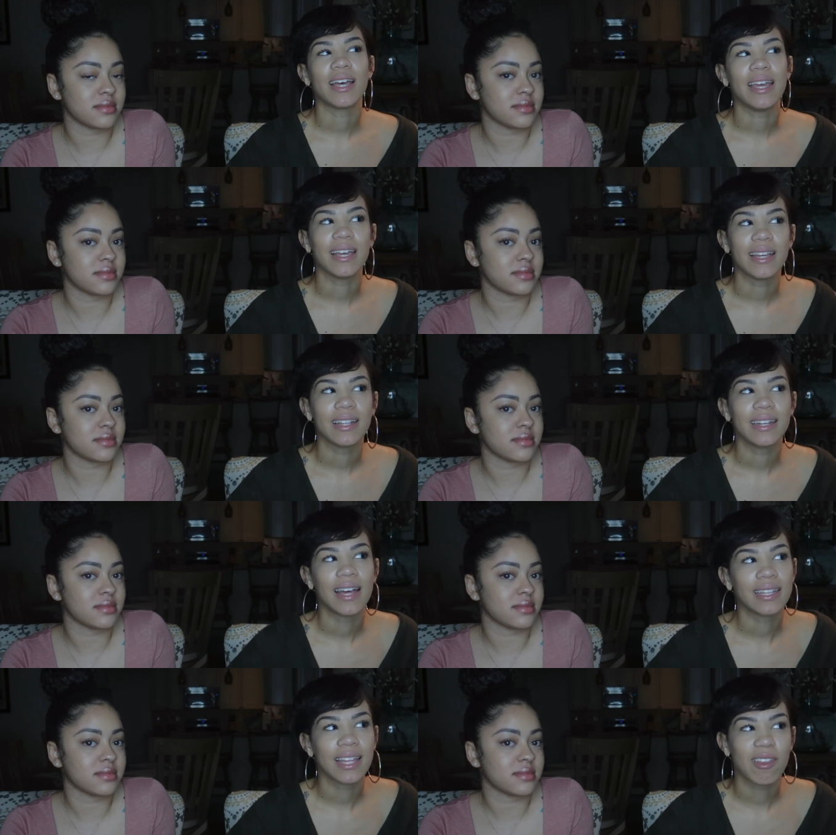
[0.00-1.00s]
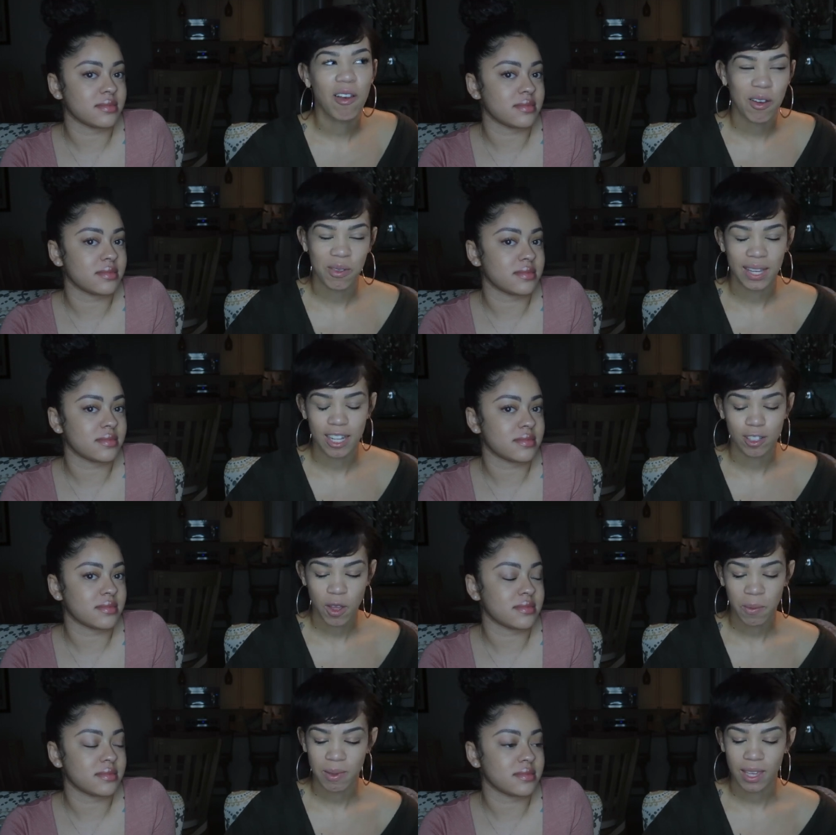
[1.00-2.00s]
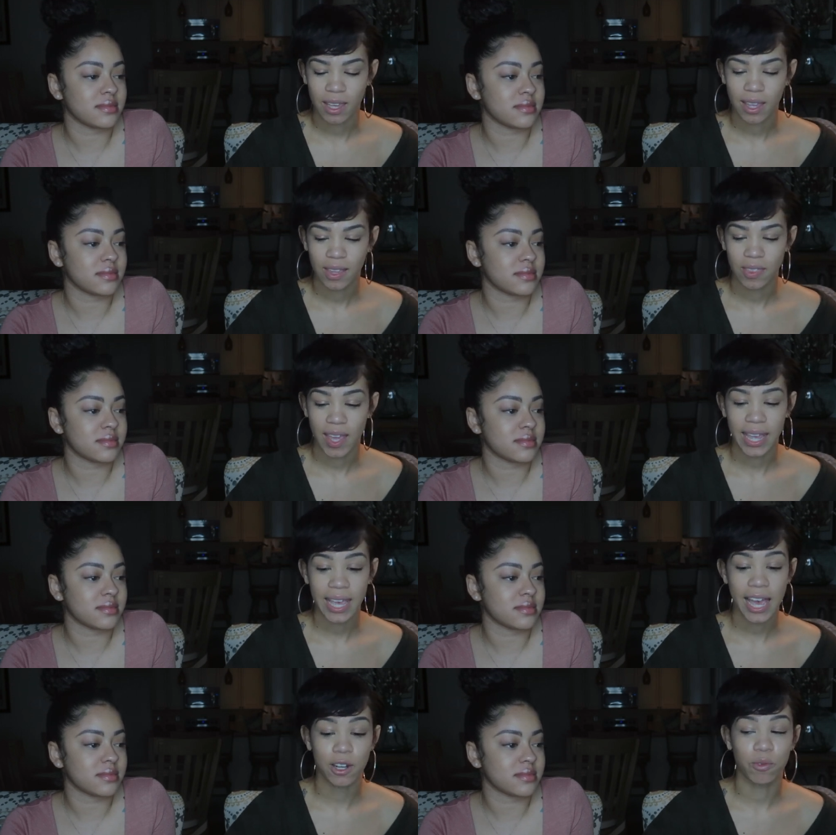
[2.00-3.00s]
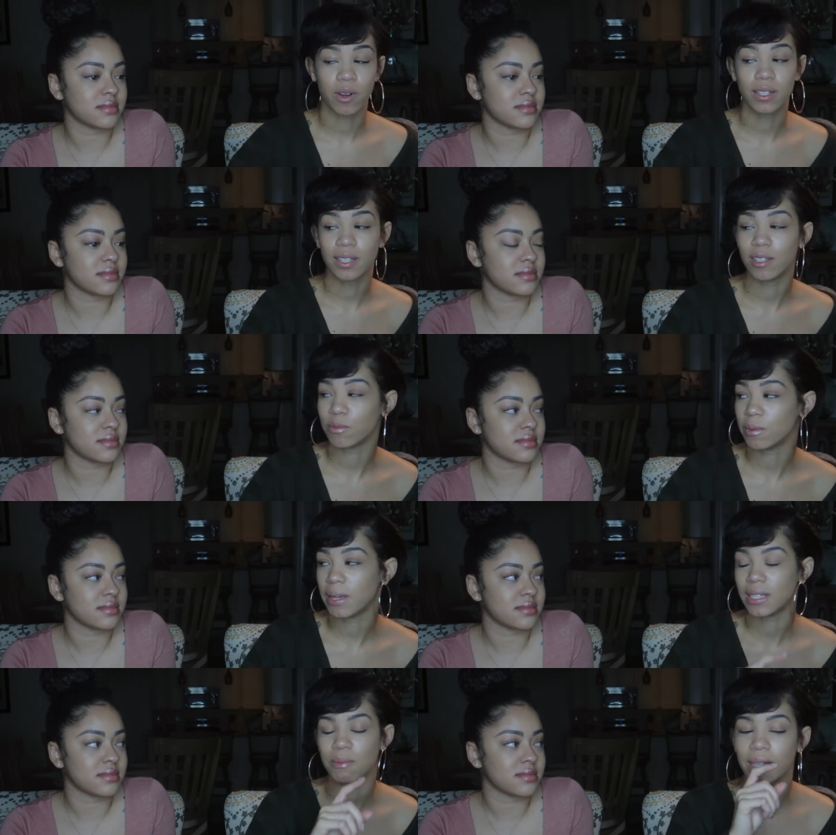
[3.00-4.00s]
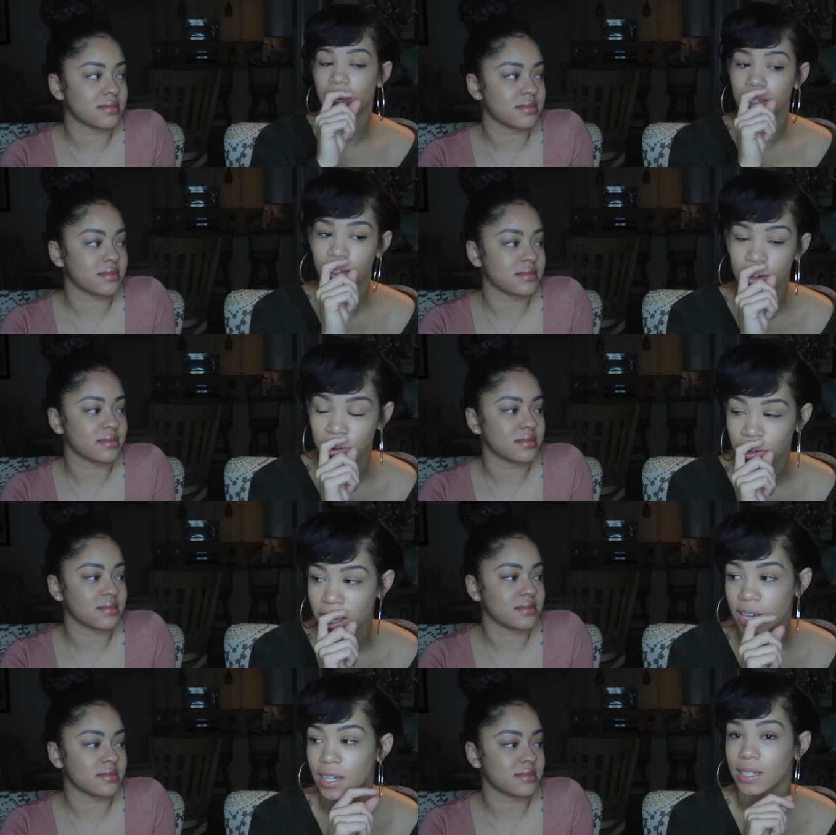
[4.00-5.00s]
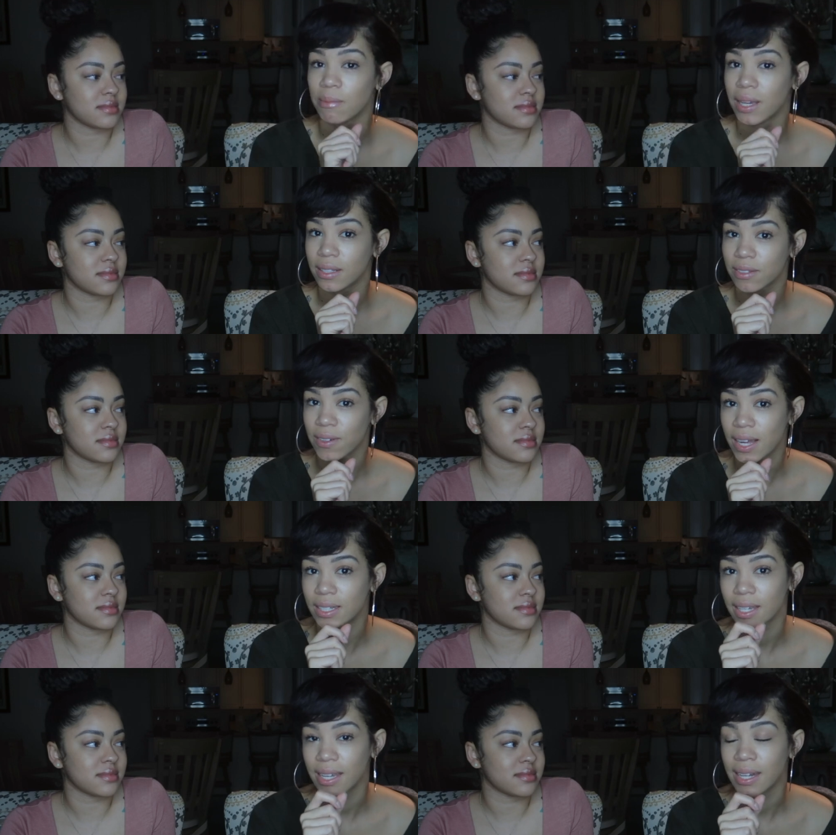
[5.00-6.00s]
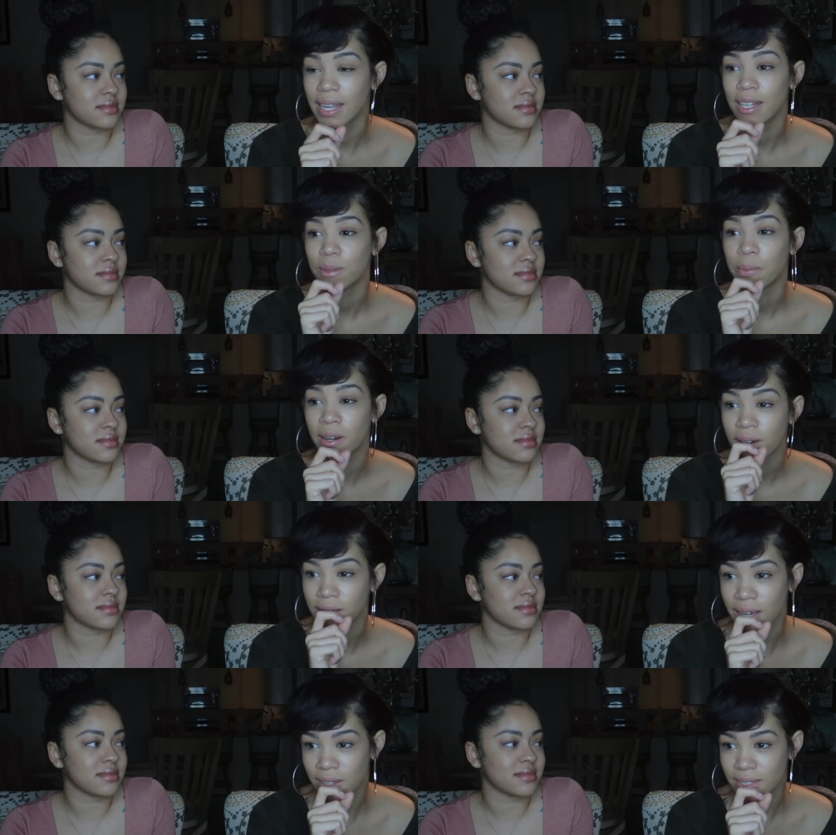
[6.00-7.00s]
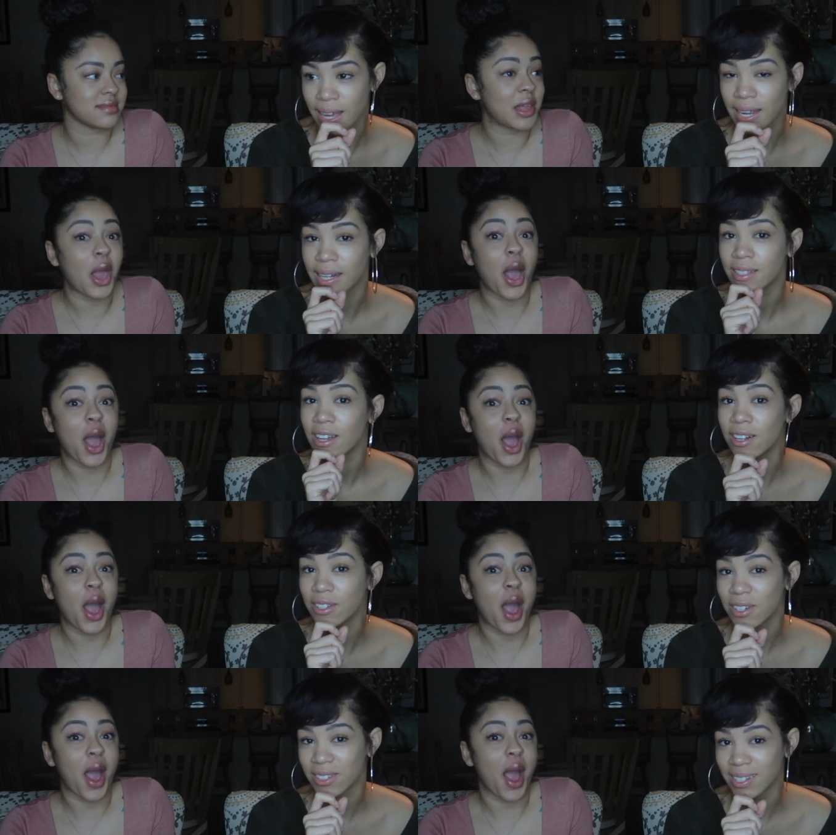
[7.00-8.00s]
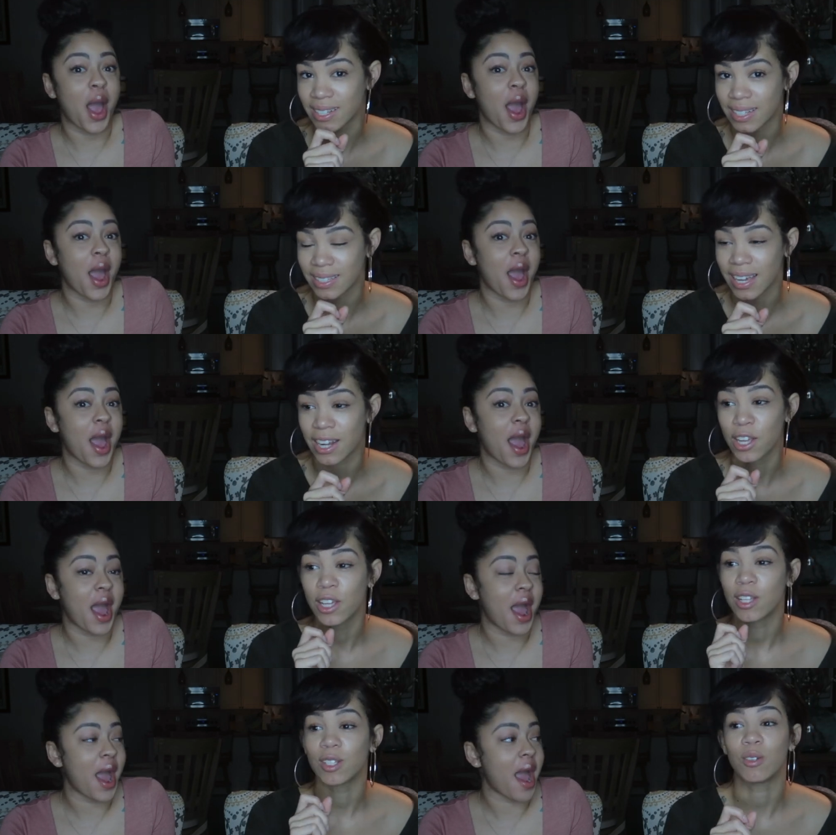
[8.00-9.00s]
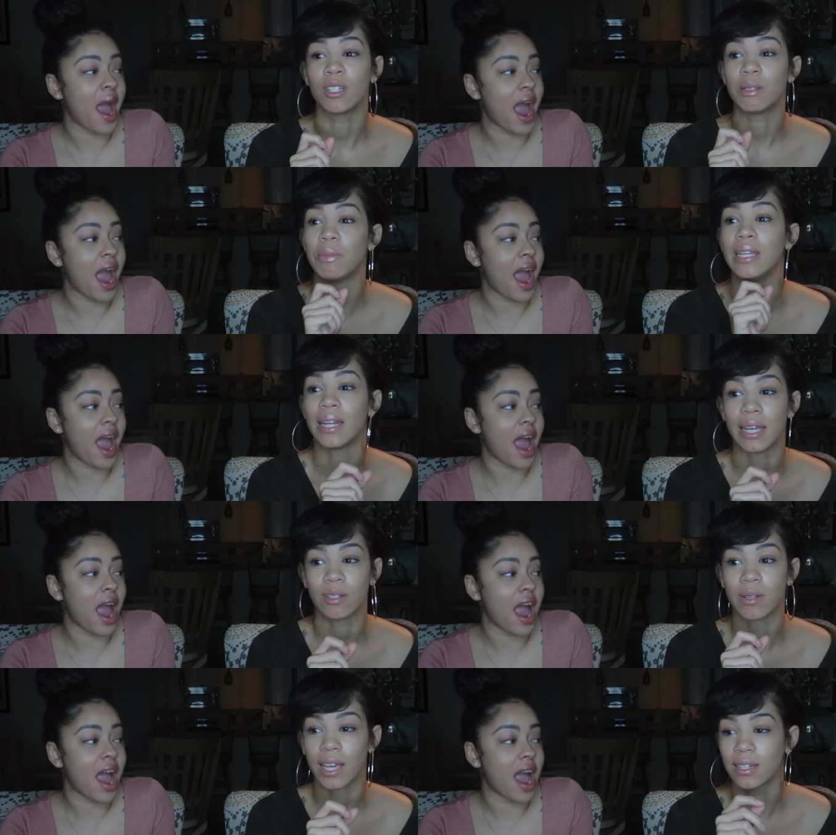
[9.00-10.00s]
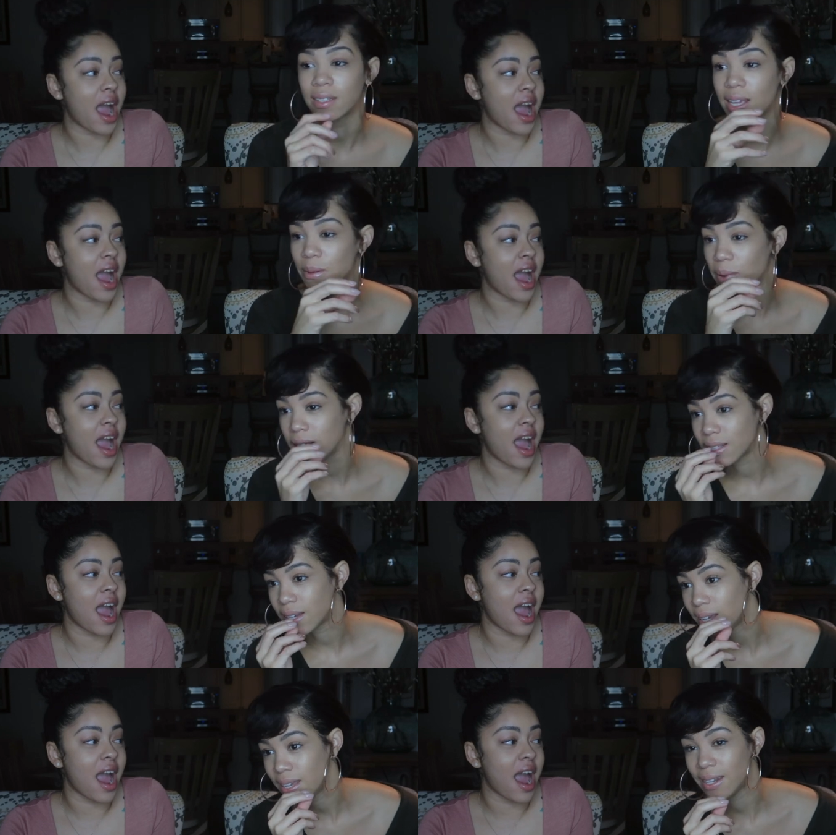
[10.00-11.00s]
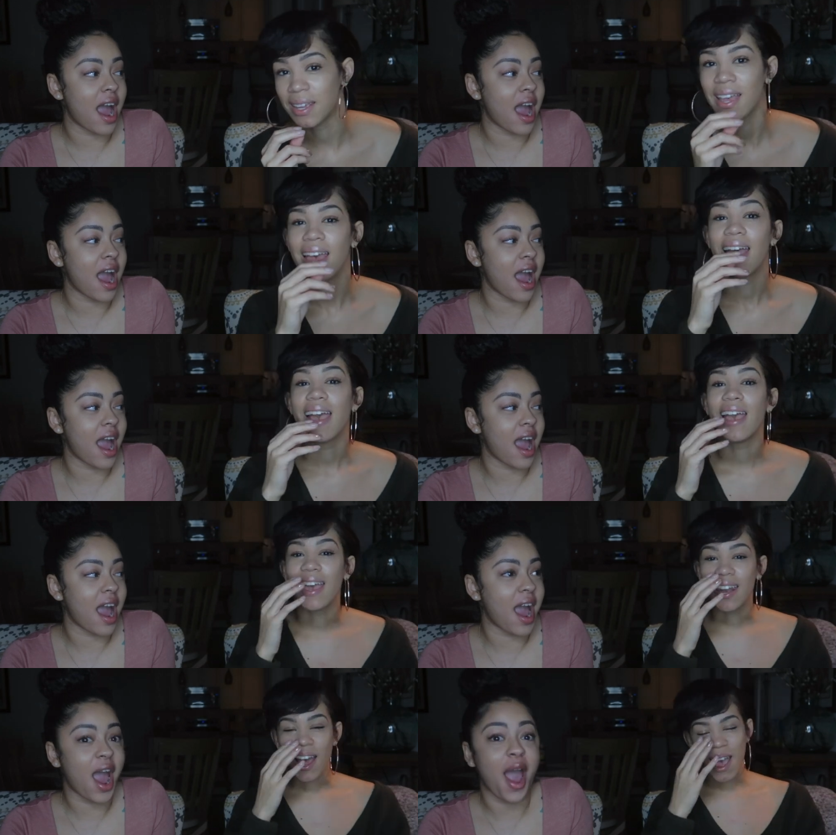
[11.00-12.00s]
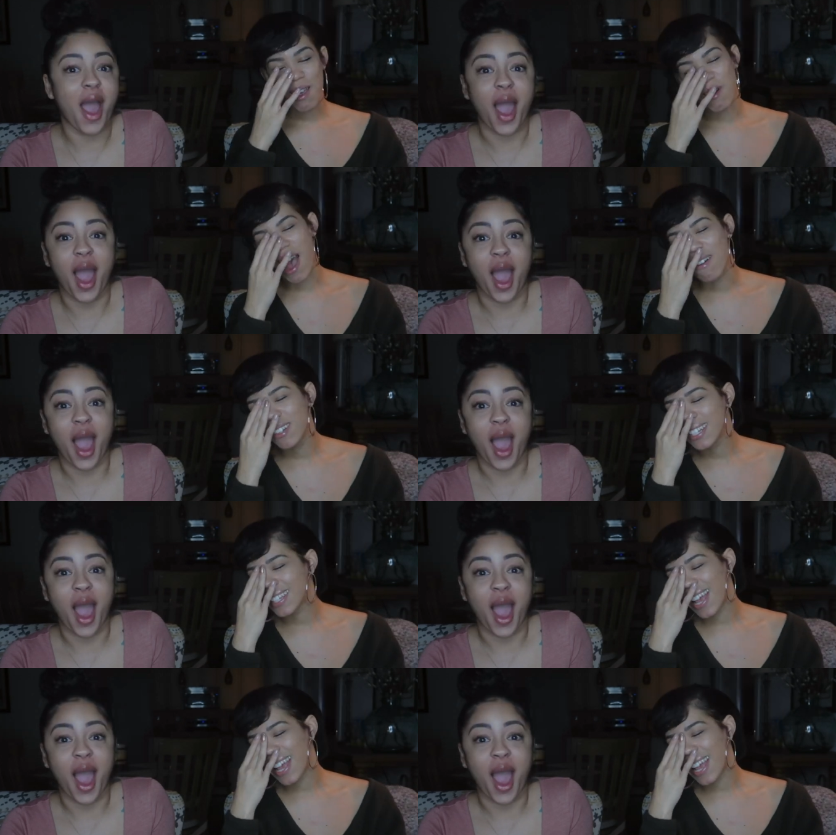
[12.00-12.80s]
Speaker 1: like not that long ago that he told me that he had to run to his roommates and be like, yo, she made this fried chicken and it's burnt on the outside and it's uncooked on the inside. So just be nice, okay? Just take bites to the end. And I, I'm just